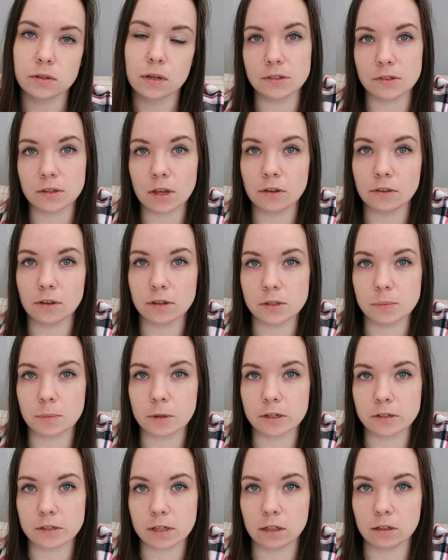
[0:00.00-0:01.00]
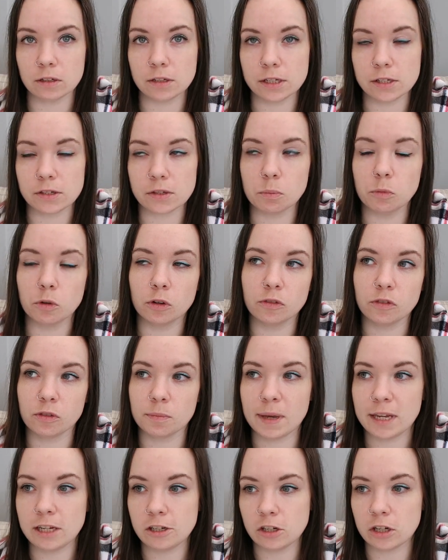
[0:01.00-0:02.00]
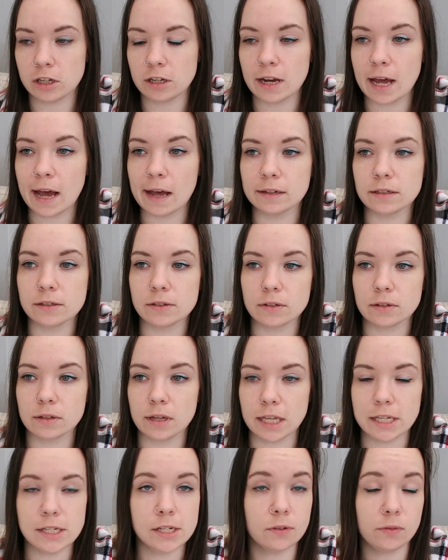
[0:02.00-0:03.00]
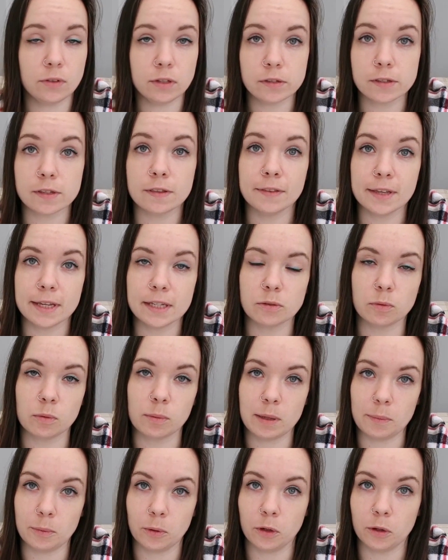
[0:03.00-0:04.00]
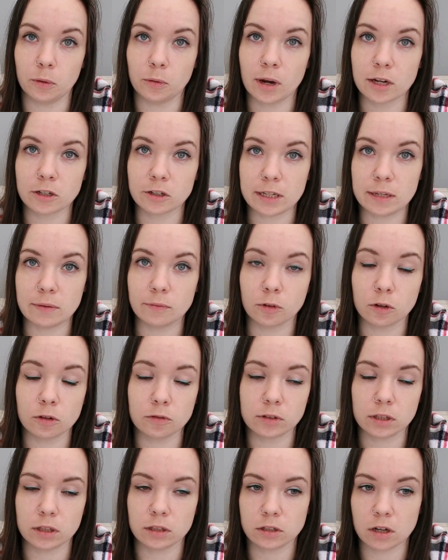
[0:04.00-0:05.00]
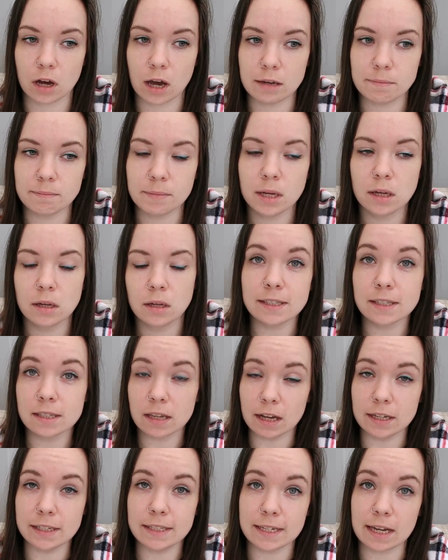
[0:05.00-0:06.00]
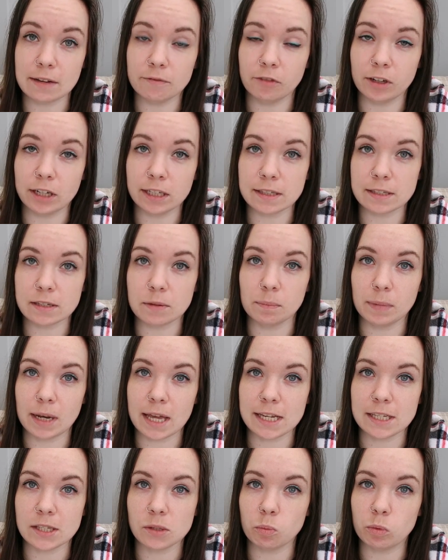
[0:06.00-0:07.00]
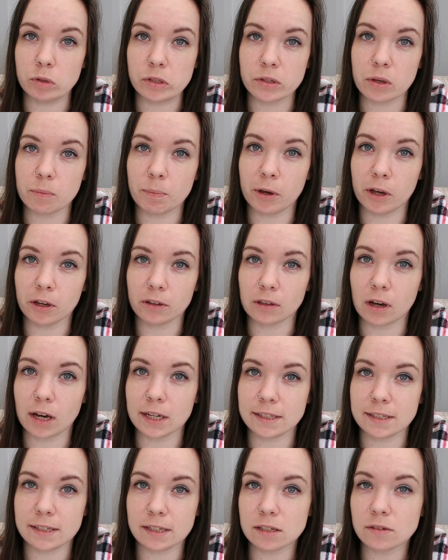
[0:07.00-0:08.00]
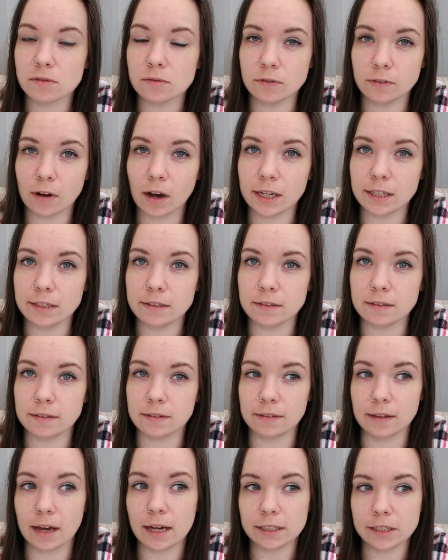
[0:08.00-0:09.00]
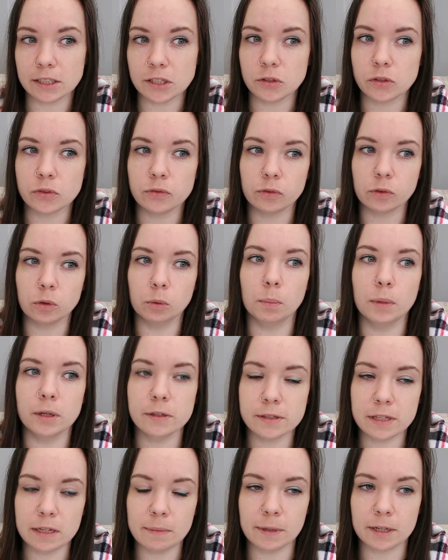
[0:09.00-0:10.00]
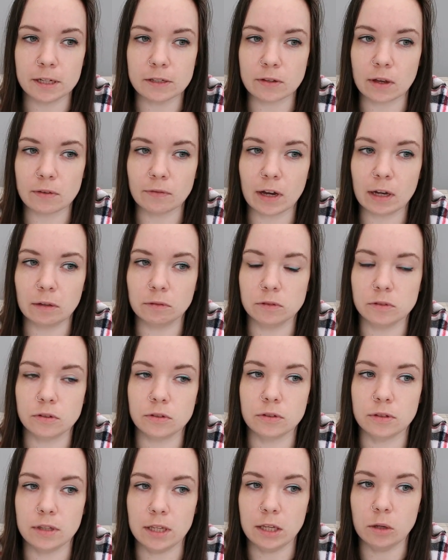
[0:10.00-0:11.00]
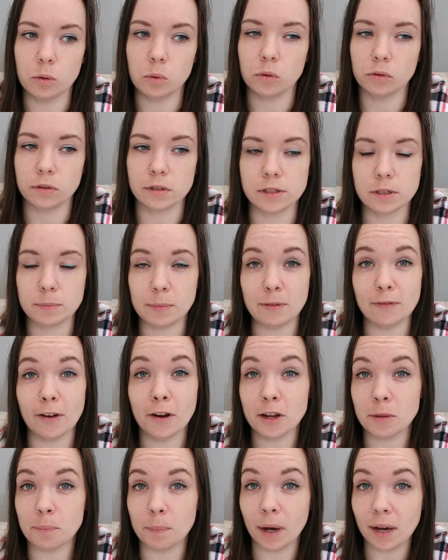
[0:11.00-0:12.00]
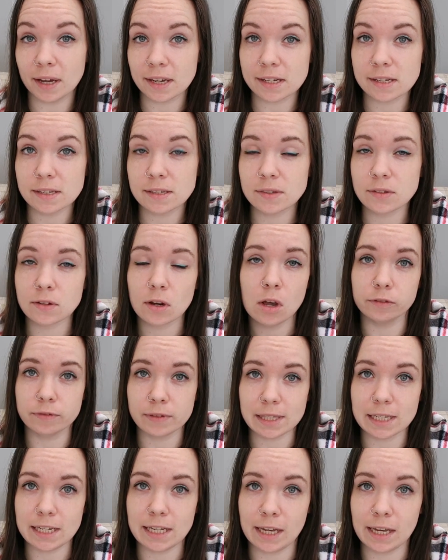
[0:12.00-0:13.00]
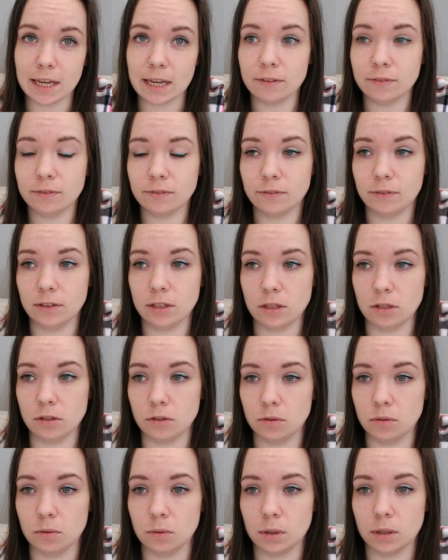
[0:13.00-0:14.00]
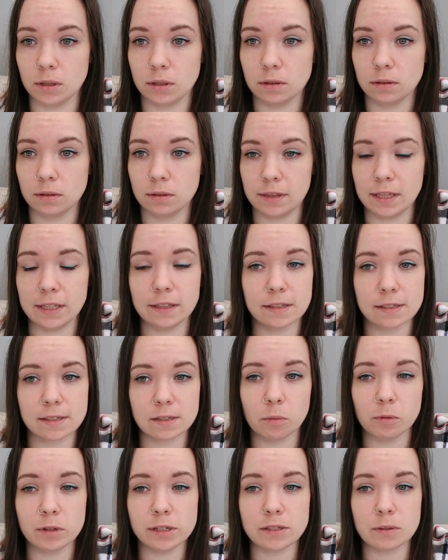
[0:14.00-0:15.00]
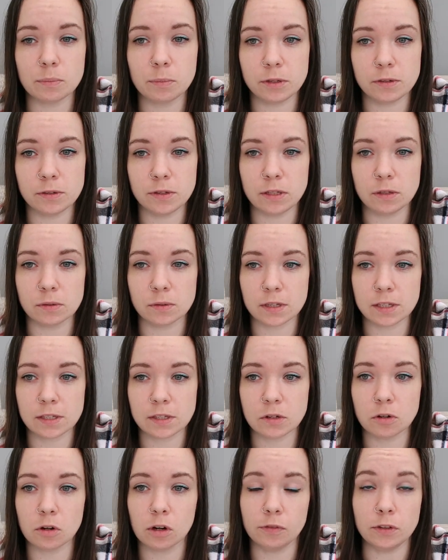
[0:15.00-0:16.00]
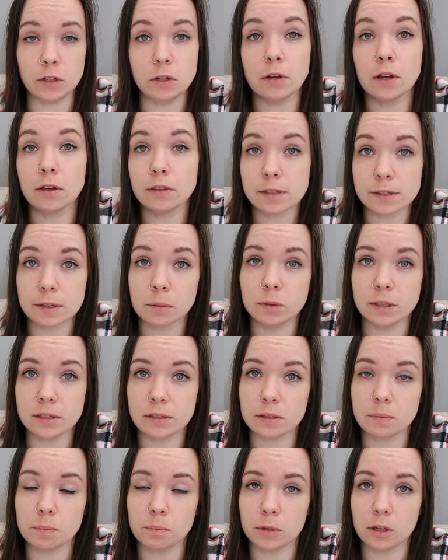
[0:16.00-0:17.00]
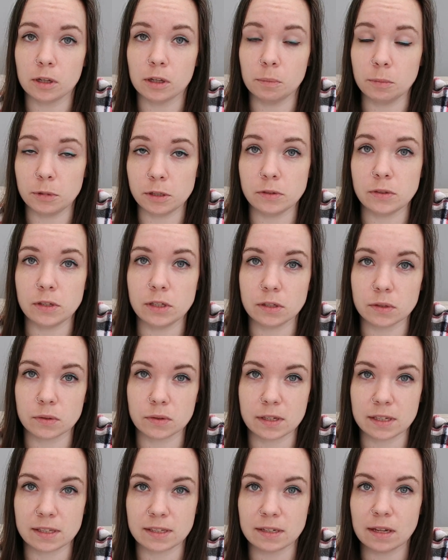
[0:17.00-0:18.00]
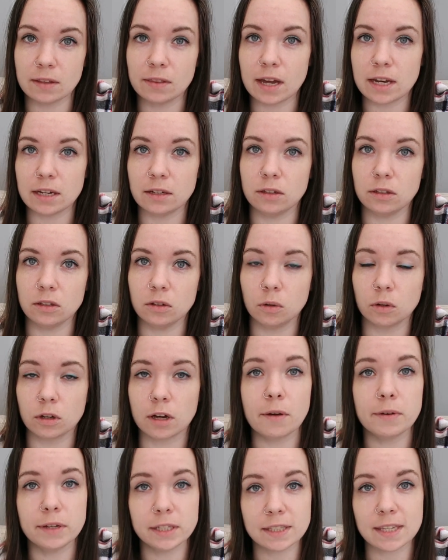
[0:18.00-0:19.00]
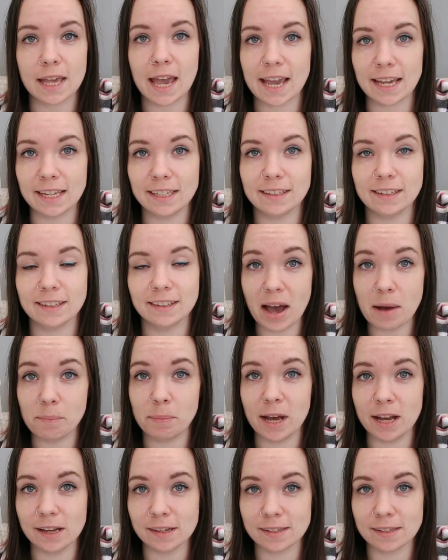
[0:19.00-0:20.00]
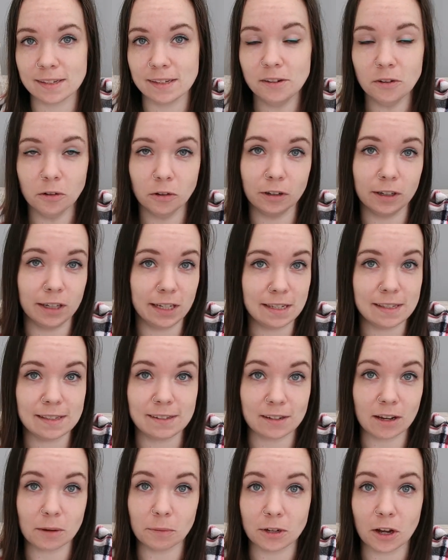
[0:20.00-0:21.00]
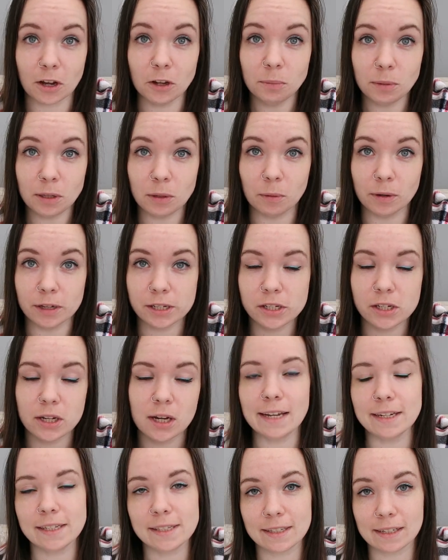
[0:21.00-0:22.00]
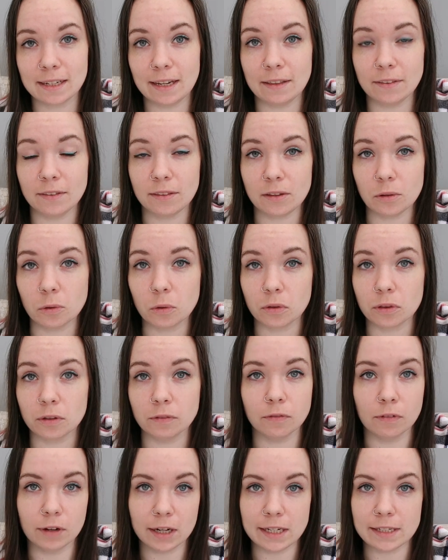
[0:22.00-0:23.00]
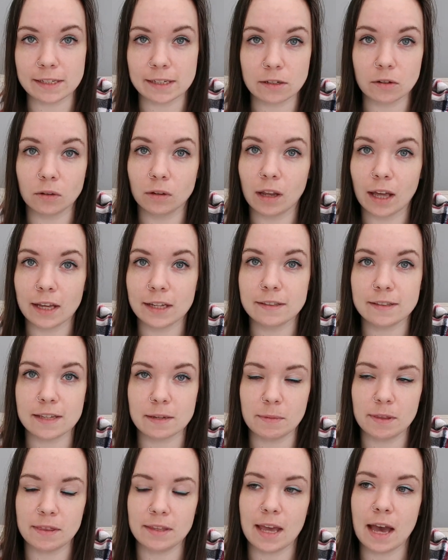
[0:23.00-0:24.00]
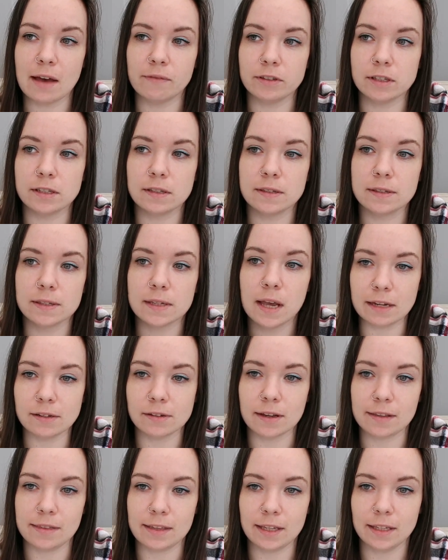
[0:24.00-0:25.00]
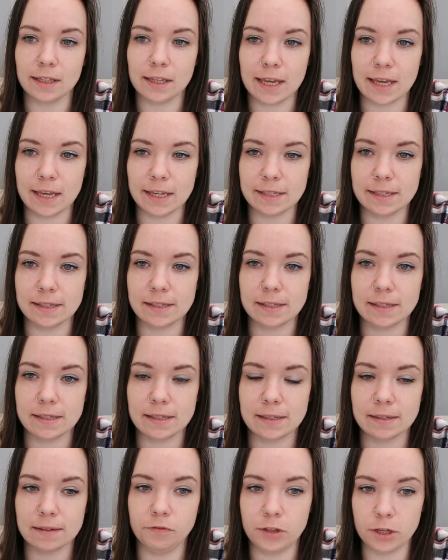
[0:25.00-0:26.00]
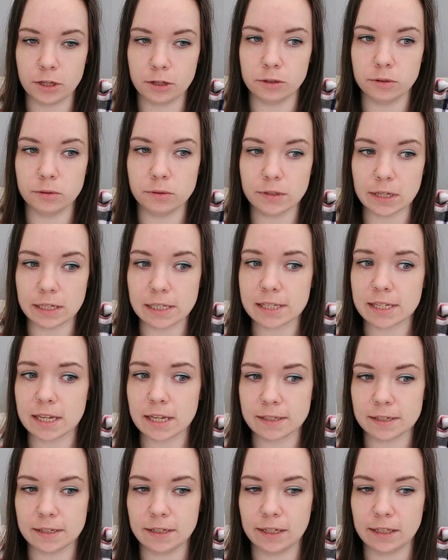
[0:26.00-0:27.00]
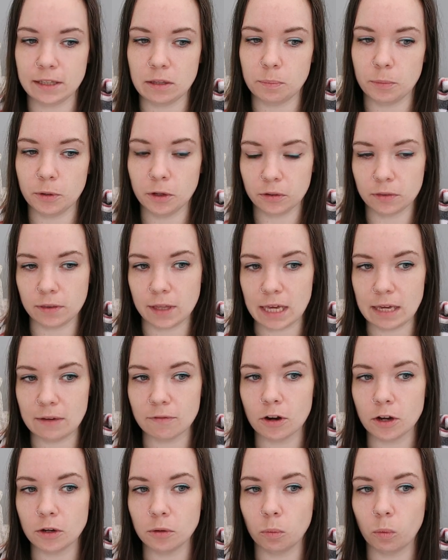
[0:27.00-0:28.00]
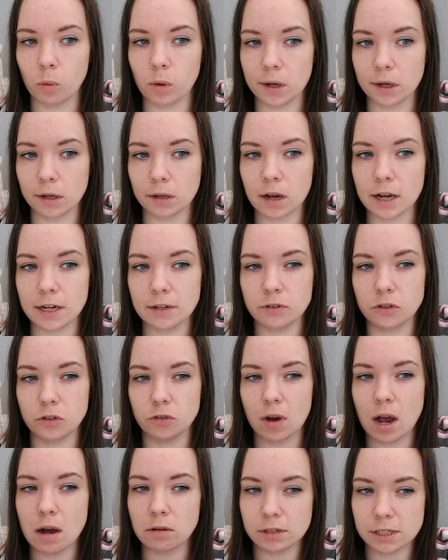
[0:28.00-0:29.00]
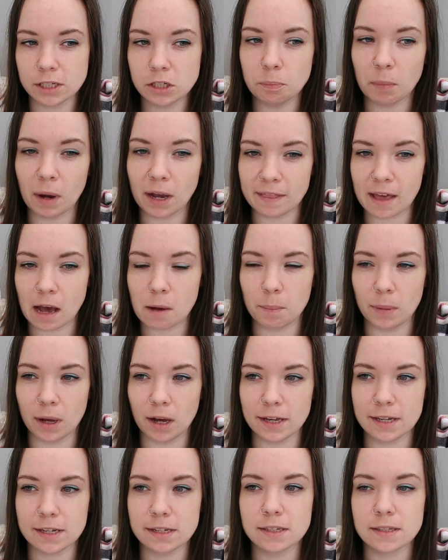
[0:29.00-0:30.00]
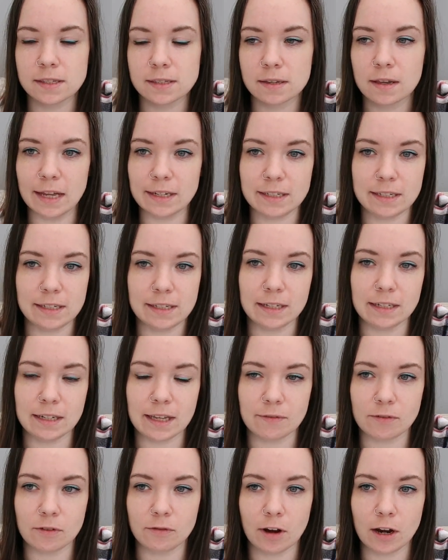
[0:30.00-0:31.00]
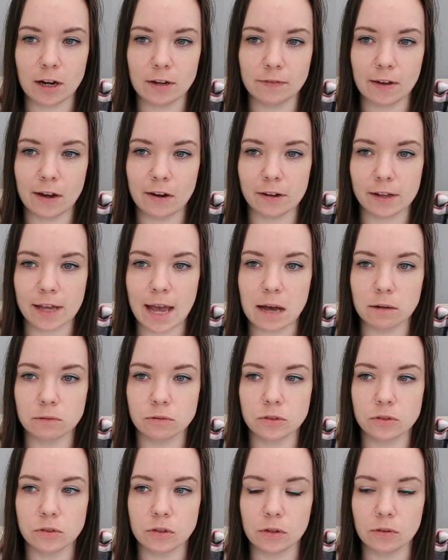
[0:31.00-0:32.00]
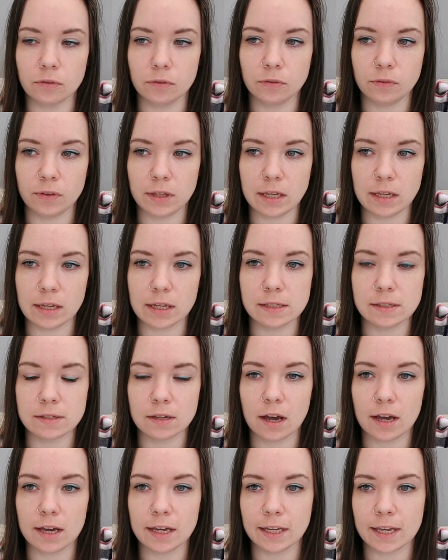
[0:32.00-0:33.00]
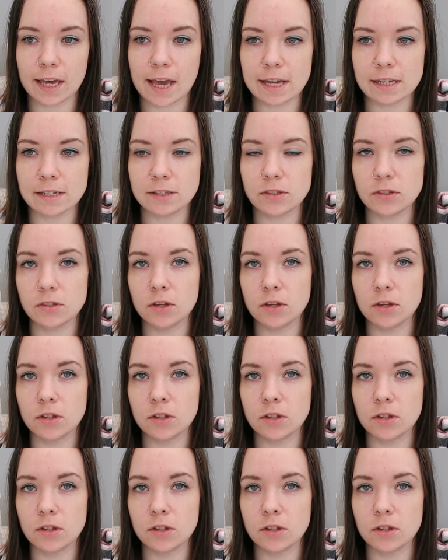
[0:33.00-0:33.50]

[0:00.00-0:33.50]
And so those books included some more information and interviews and things with people who were actually involved at the time. Inside 10 Rillington Place was a book that I didn't find that useful, mostly because I found the author to be very biased. Obviously, if you think that someone is abusing your sister, or if you know that someone is abusing your sister, then you're going to hate that person, or at least I would hope you would. And it's clear that the author really did not like Timothy Evans, and I think his views and certainly the book that he wrote were kind of shrouded by that bias, and he didn't give a very fair account of the entire case.